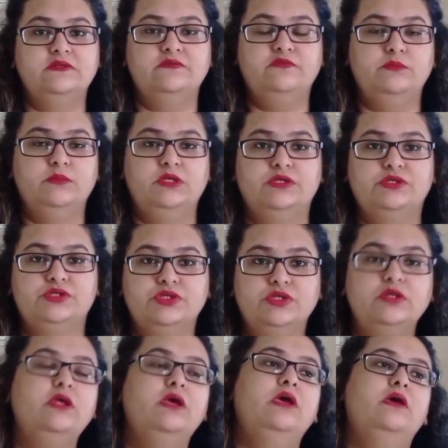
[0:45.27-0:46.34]

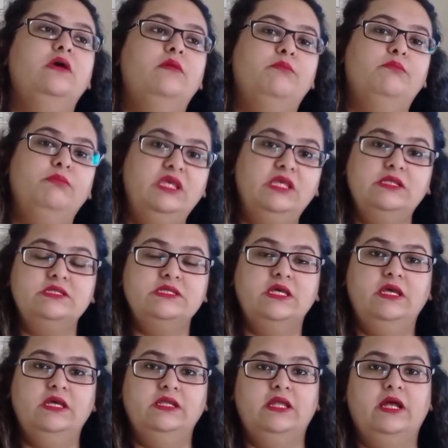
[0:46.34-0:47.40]
information means
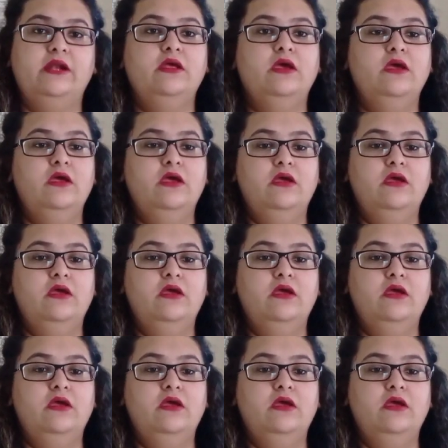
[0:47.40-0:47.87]
that